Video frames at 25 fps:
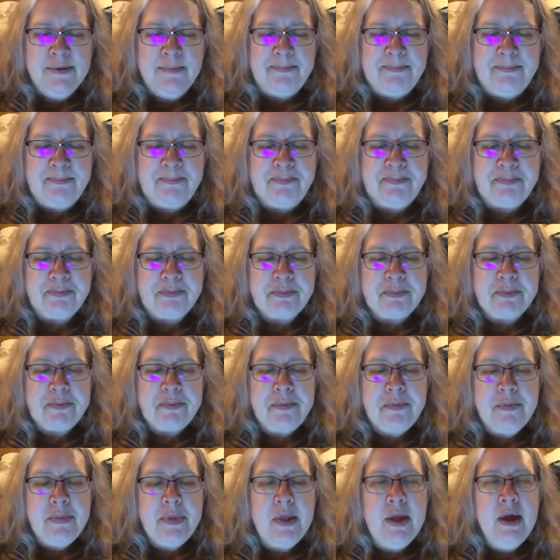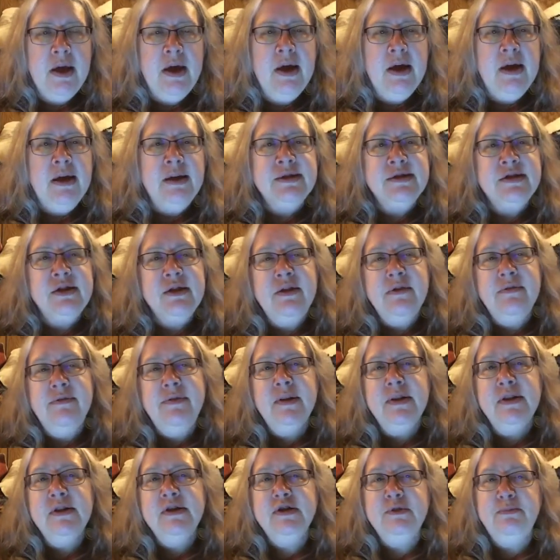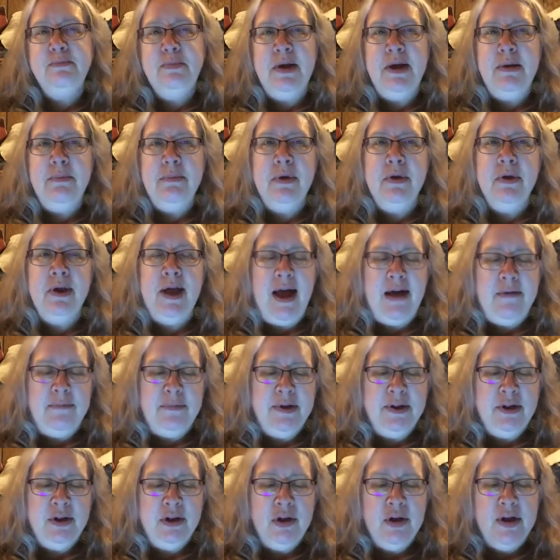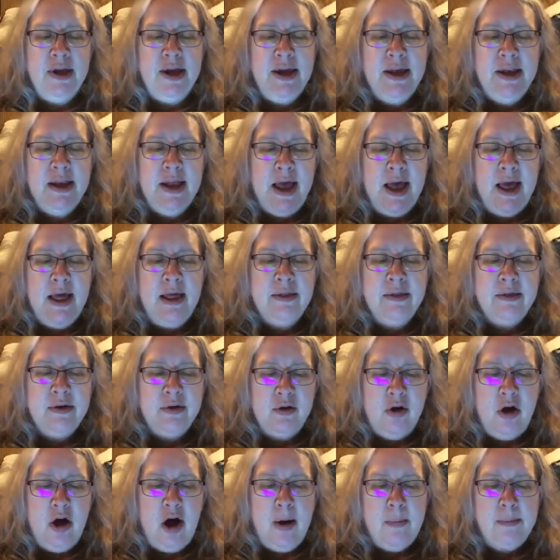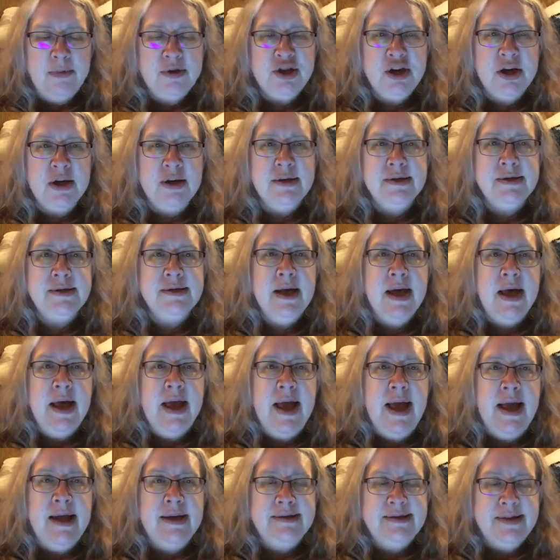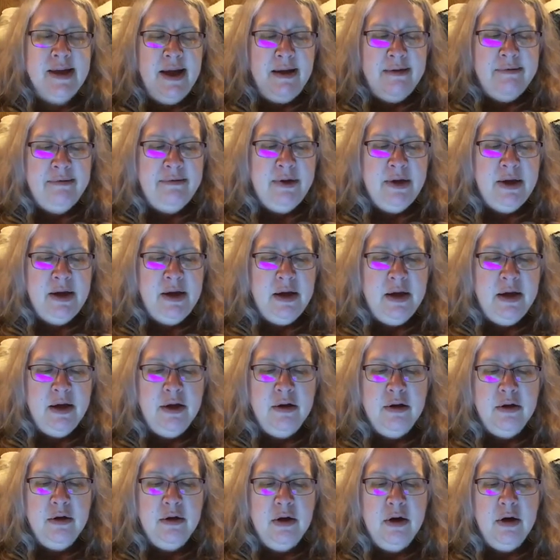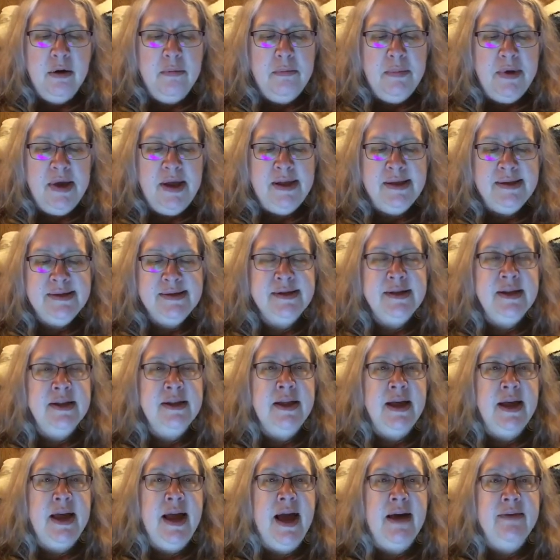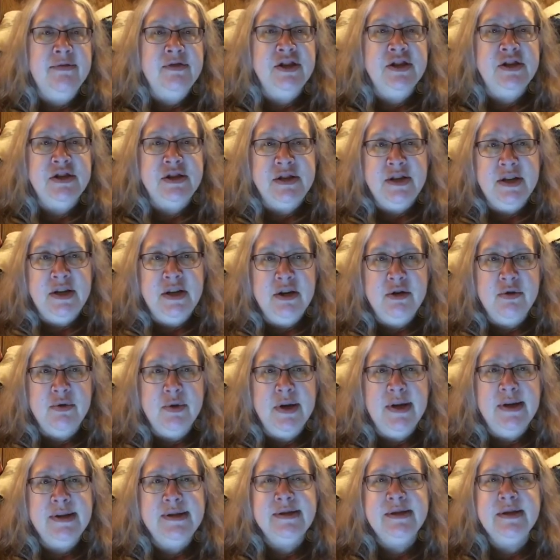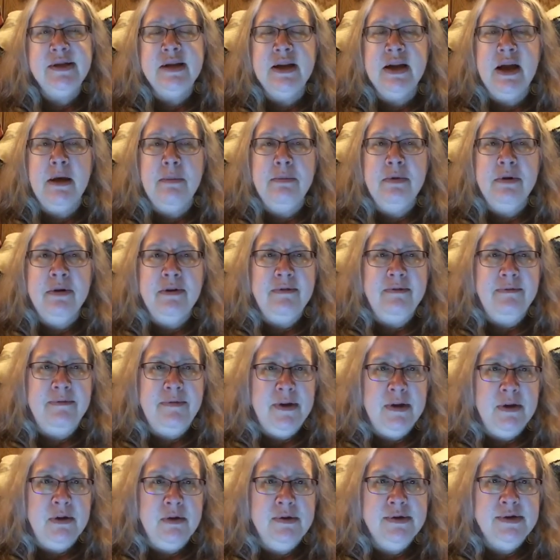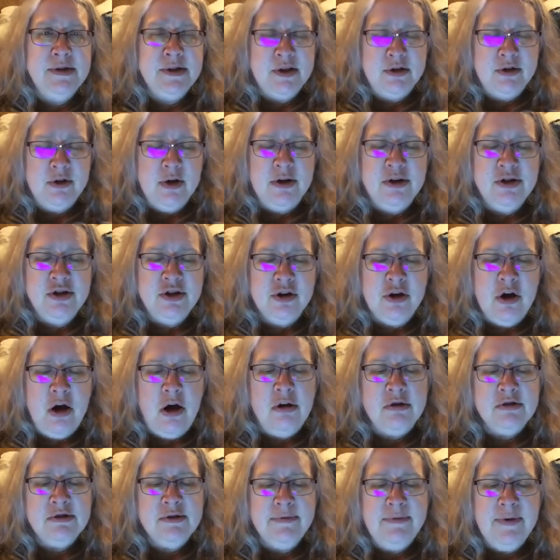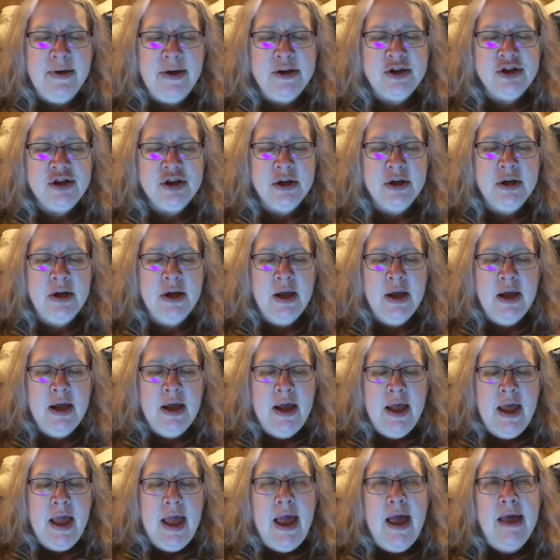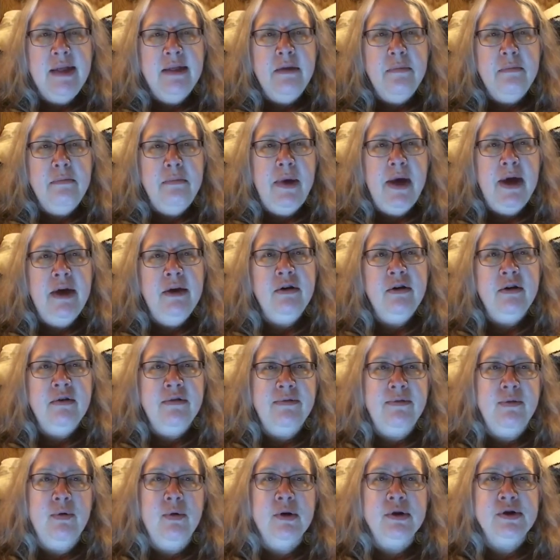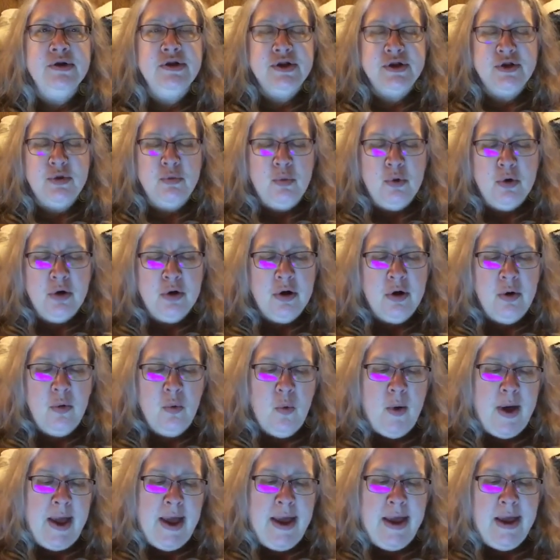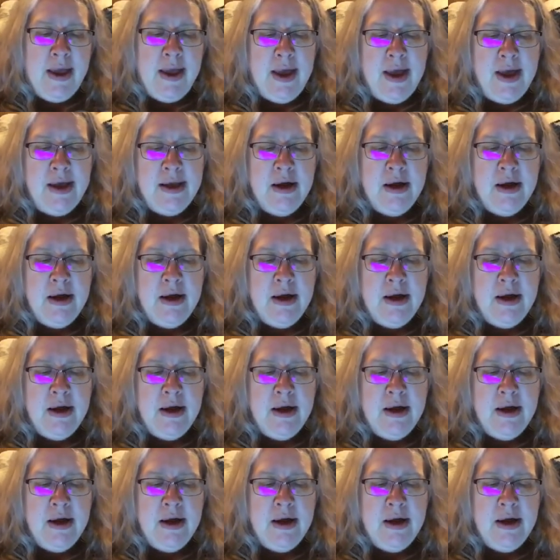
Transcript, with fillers: have been looking at their options as every year means that they have to decrease the number of fields that are under cultivation and the men are forced to work away at other jobs out of the village.